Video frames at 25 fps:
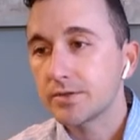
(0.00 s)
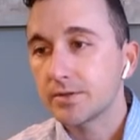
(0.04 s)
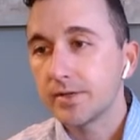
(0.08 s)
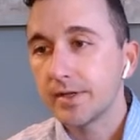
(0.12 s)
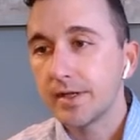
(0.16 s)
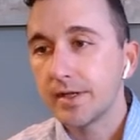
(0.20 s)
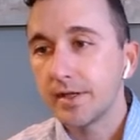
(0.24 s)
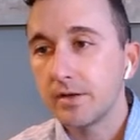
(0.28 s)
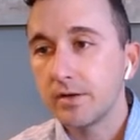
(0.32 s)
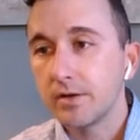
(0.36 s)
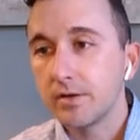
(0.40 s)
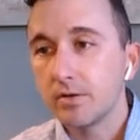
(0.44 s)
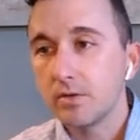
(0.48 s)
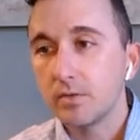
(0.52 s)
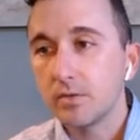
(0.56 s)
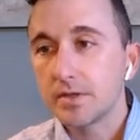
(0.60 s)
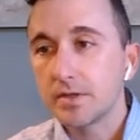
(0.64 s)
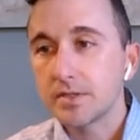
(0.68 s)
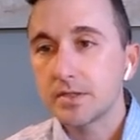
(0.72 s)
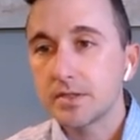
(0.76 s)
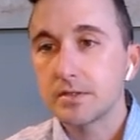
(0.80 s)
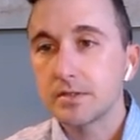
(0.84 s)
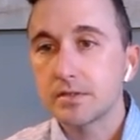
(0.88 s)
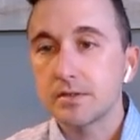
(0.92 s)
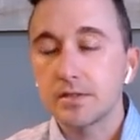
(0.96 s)
can do
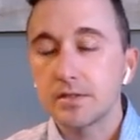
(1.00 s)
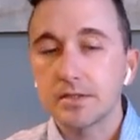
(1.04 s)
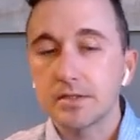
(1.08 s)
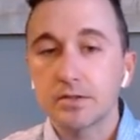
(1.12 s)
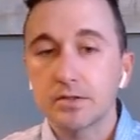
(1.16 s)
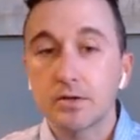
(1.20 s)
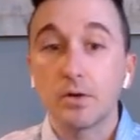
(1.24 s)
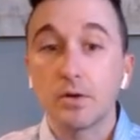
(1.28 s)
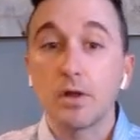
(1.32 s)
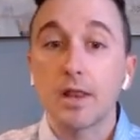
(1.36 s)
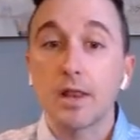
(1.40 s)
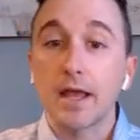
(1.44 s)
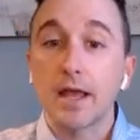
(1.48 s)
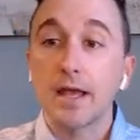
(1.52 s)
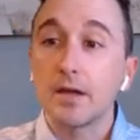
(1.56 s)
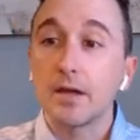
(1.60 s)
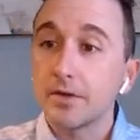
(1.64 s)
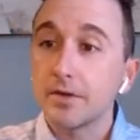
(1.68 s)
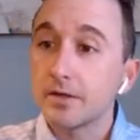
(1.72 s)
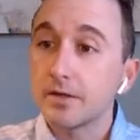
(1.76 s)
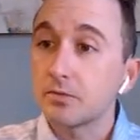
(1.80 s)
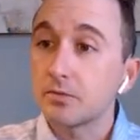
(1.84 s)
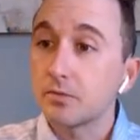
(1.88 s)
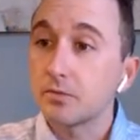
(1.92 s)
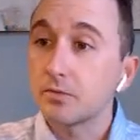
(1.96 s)
is it's going to allow you
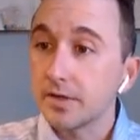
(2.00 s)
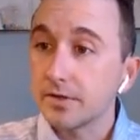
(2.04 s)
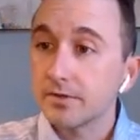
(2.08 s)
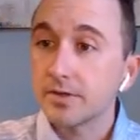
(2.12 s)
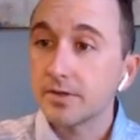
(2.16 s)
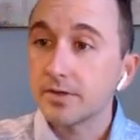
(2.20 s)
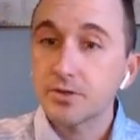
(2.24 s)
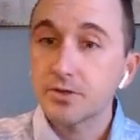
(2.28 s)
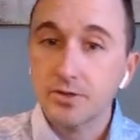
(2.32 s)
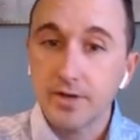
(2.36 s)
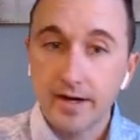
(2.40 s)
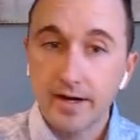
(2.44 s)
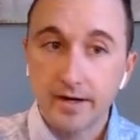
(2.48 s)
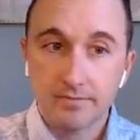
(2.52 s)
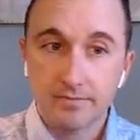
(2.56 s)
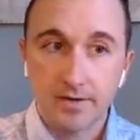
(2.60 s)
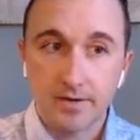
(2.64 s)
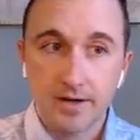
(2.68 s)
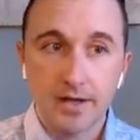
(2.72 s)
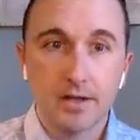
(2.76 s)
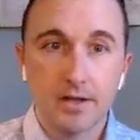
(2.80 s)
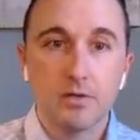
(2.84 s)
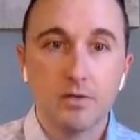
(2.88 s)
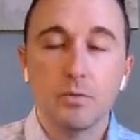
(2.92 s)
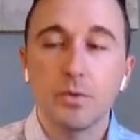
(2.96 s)
to risk
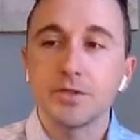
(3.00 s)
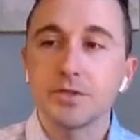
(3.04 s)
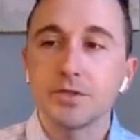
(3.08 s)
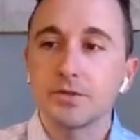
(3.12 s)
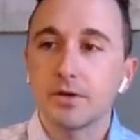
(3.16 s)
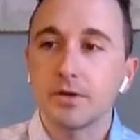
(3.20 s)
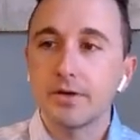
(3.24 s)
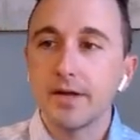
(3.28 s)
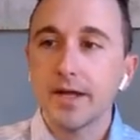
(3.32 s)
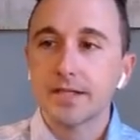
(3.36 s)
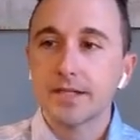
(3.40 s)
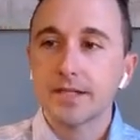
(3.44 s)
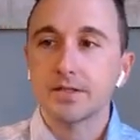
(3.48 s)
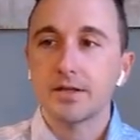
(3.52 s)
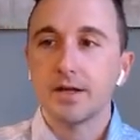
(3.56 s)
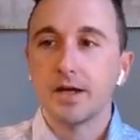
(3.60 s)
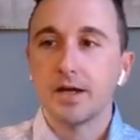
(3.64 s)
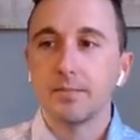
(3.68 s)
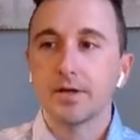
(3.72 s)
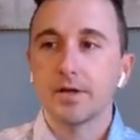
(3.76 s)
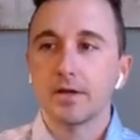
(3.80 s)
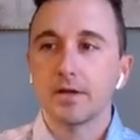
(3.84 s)
stratify, which is our next topic.